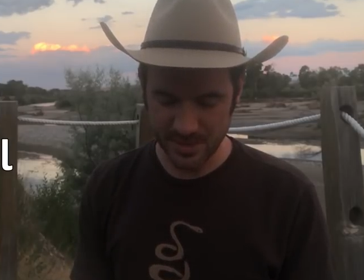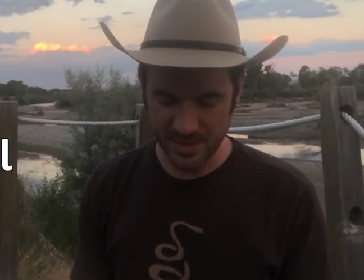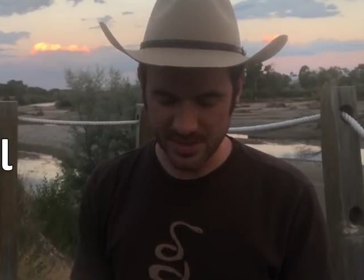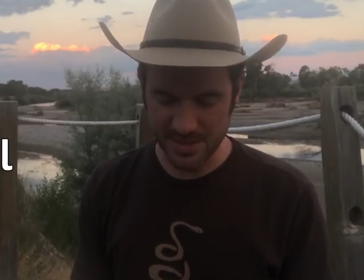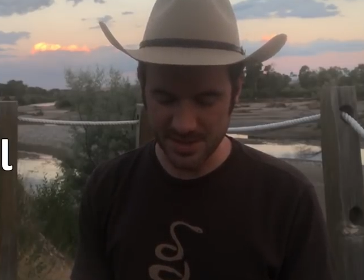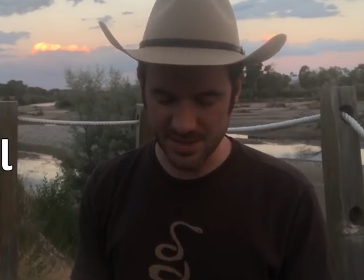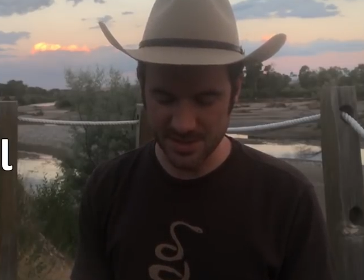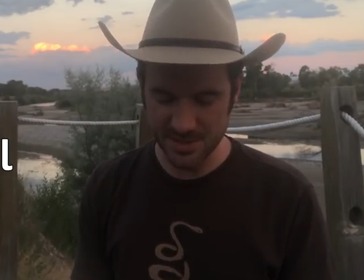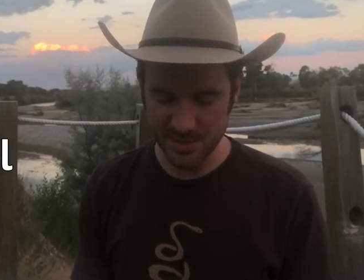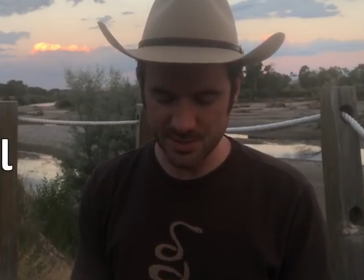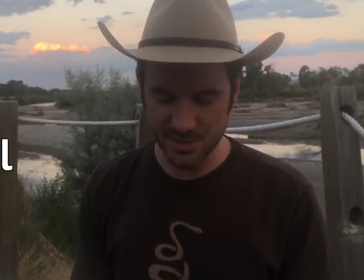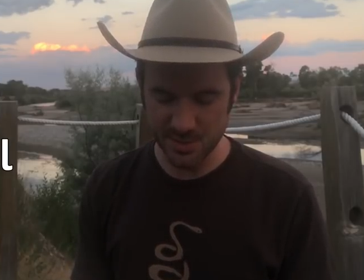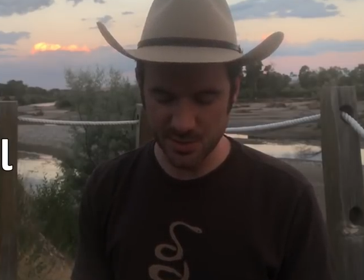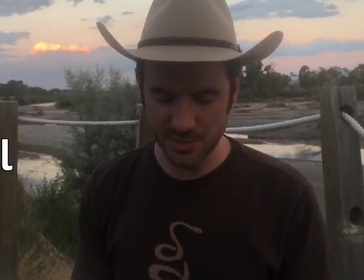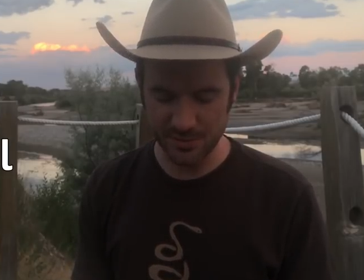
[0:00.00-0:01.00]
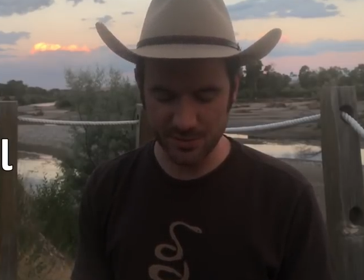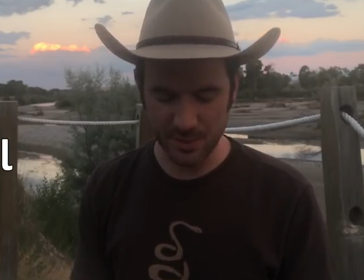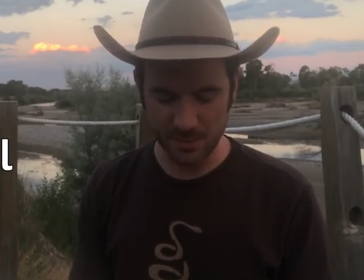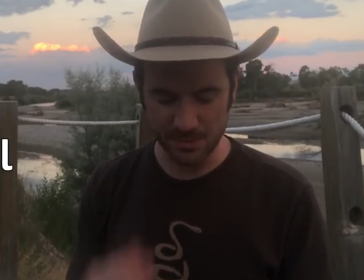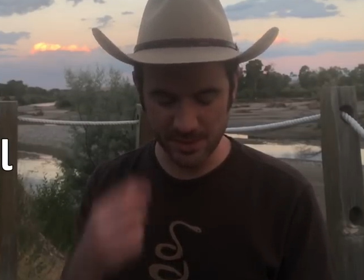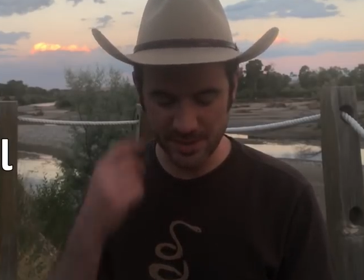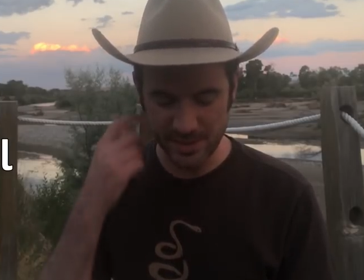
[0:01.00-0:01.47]
It is also sort of
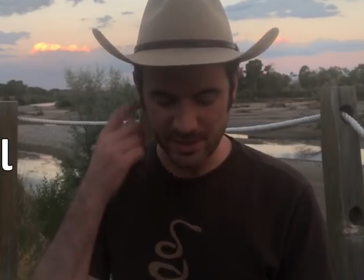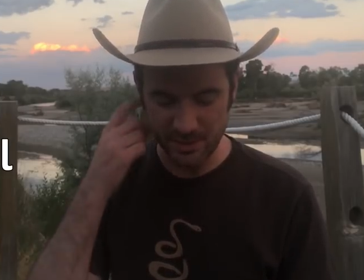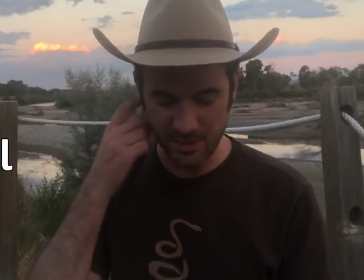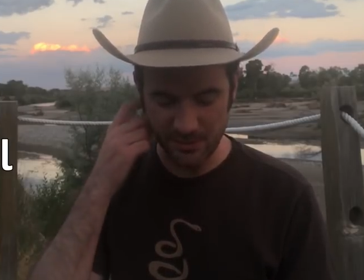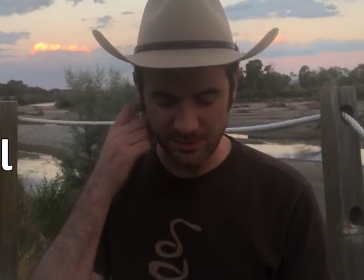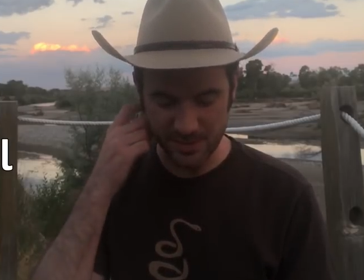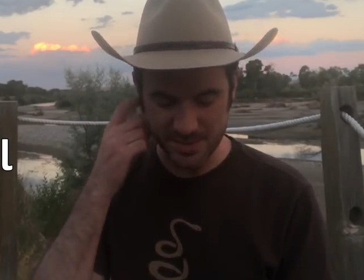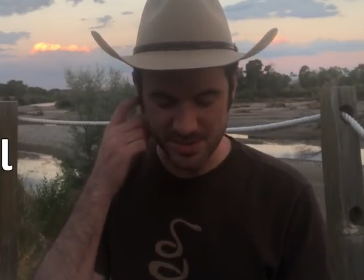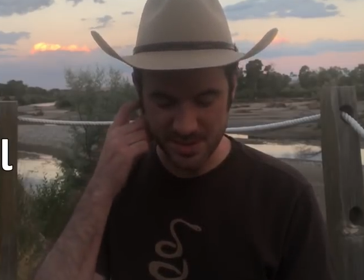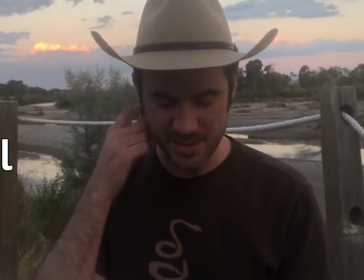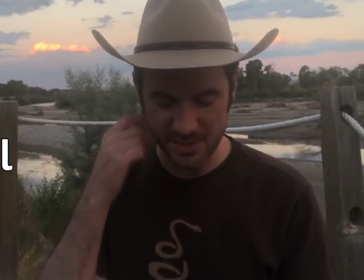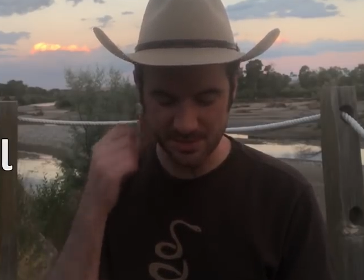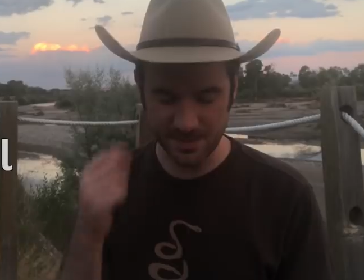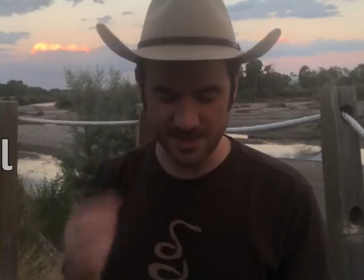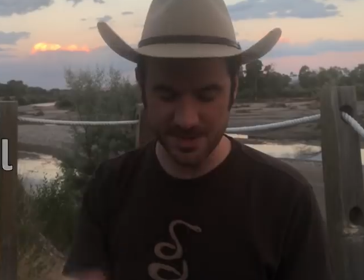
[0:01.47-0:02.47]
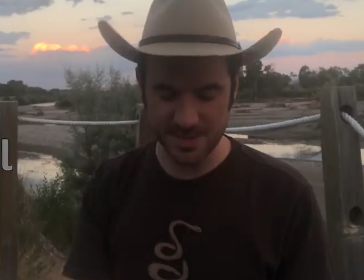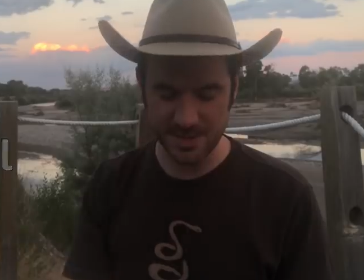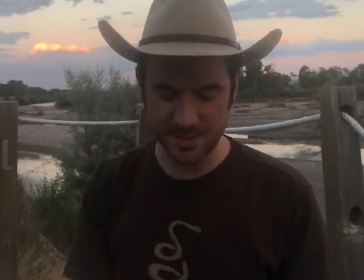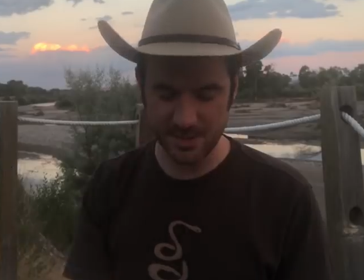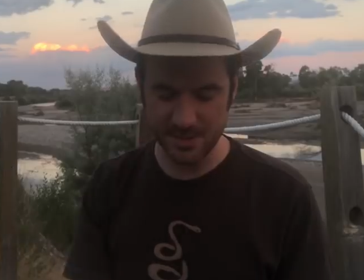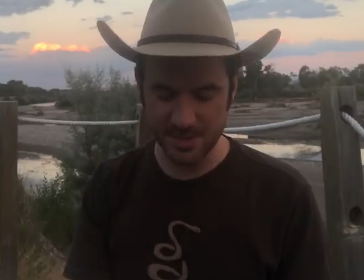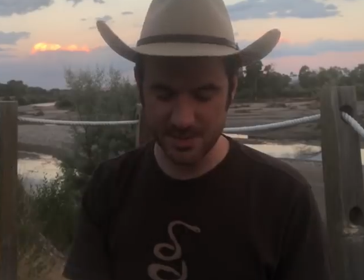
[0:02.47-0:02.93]
obliquely referenced another place
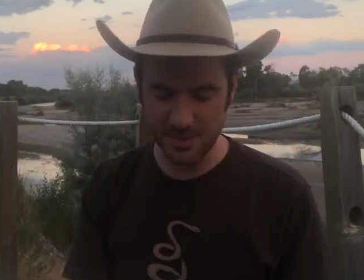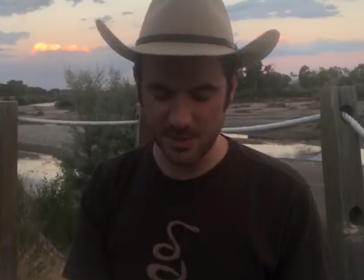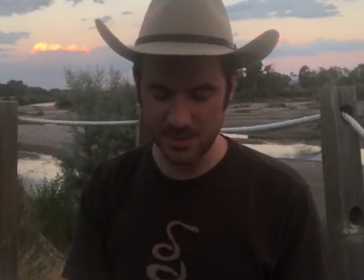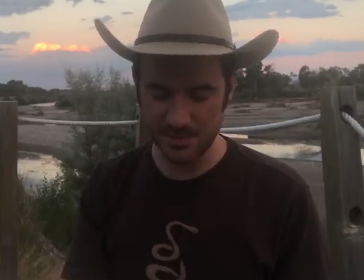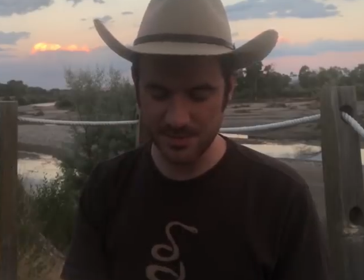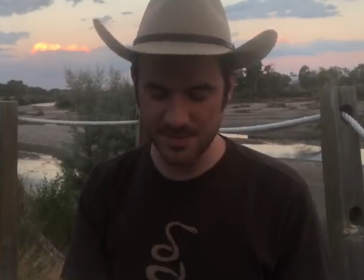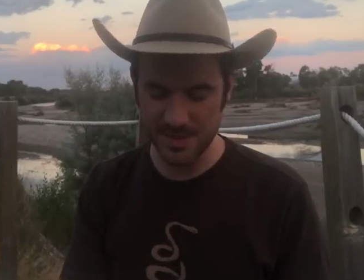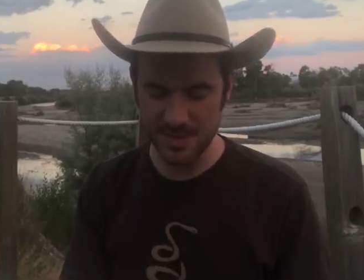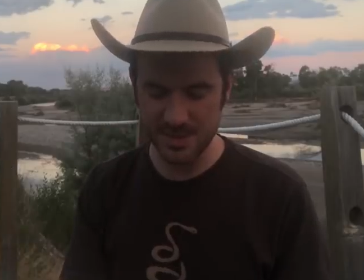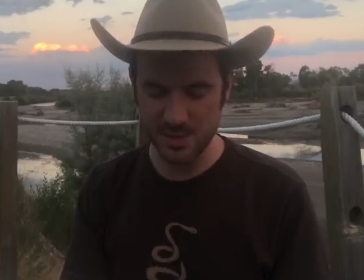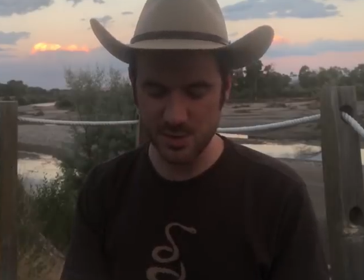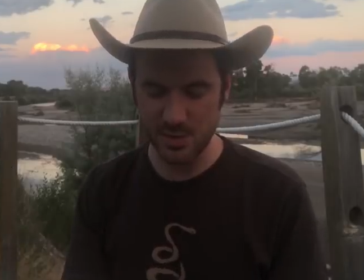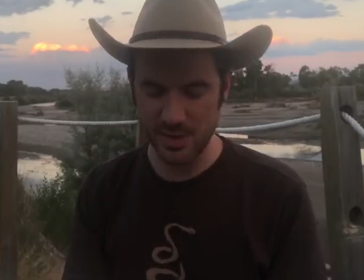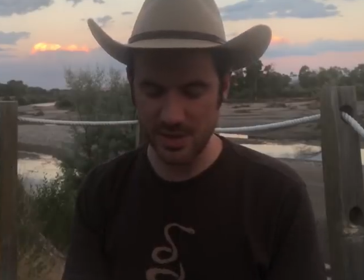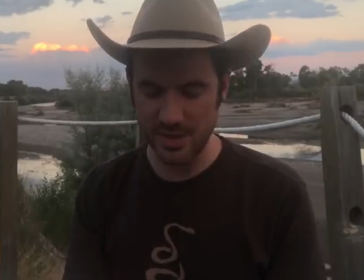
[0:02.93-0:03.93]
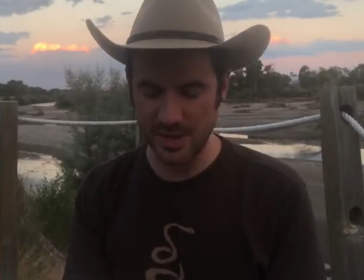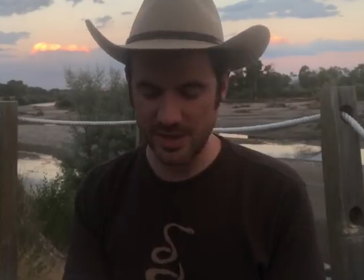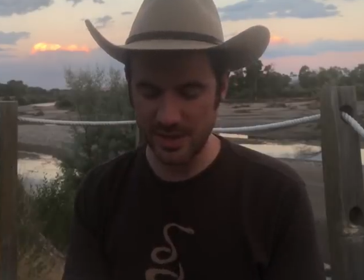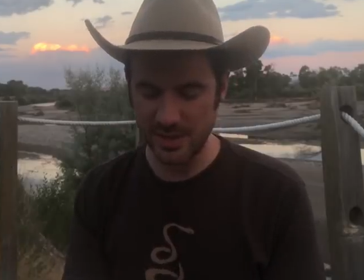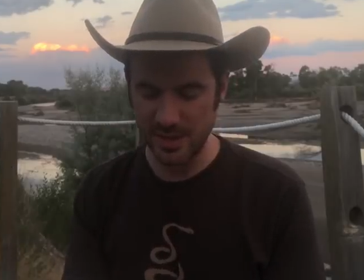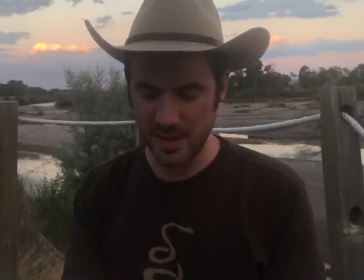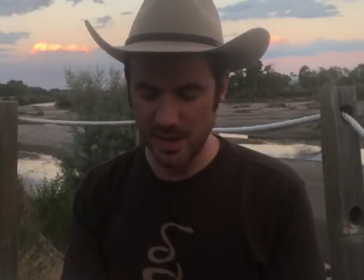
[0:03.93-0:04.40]
in Green stanza
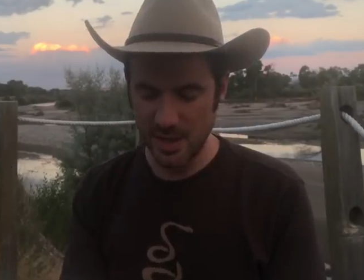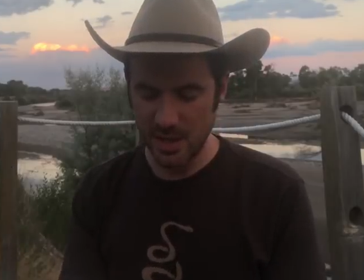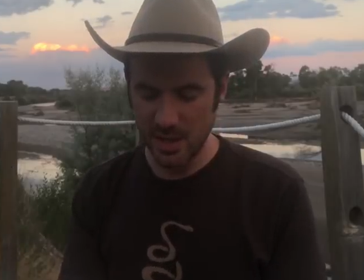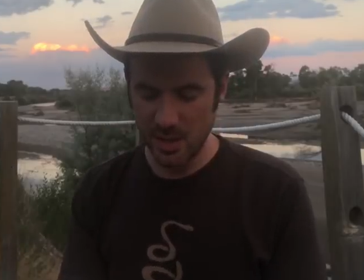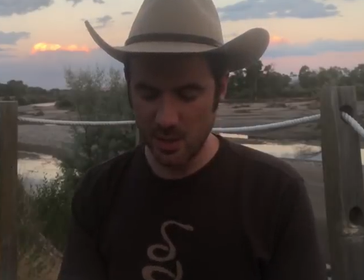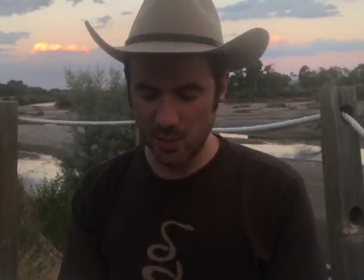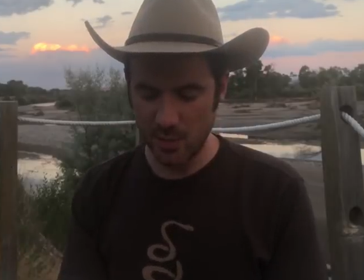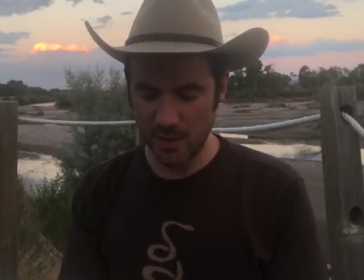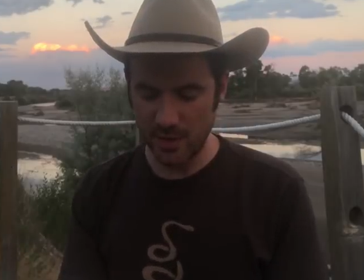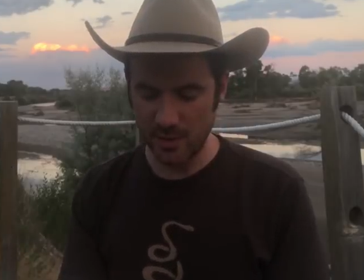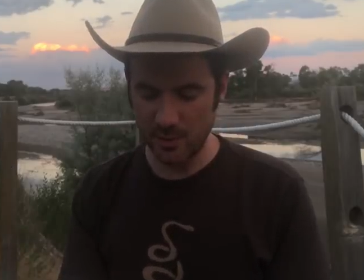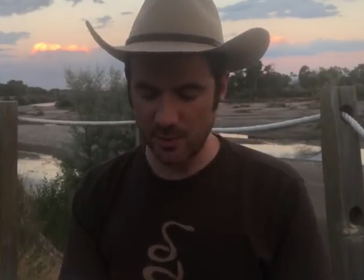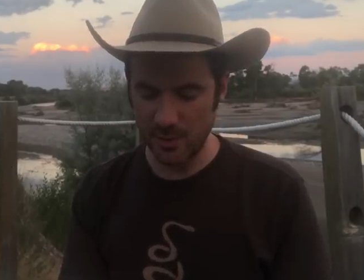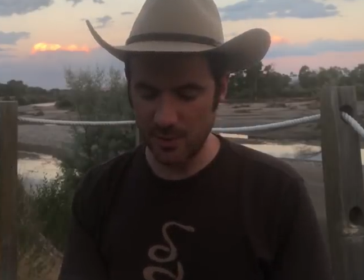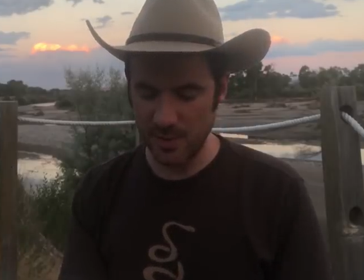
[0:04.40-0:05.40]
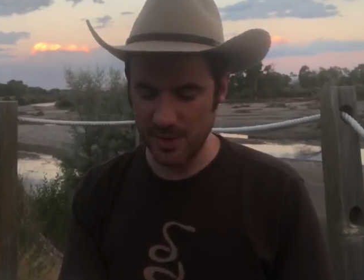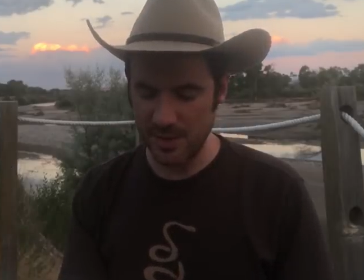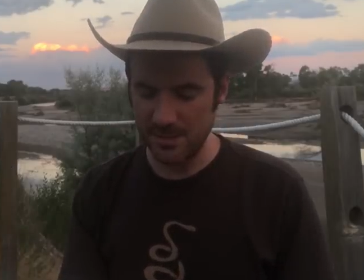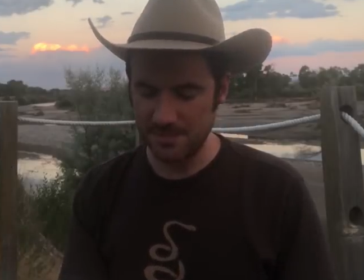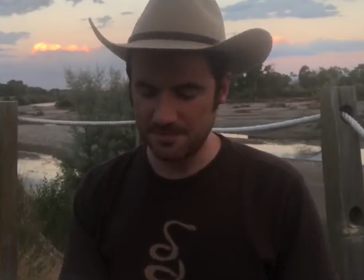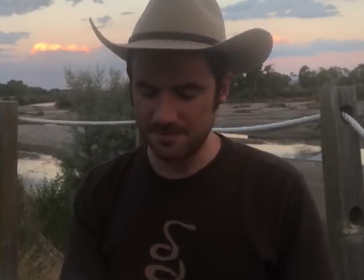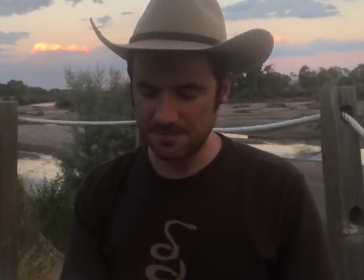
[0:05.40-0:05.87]
29, where we read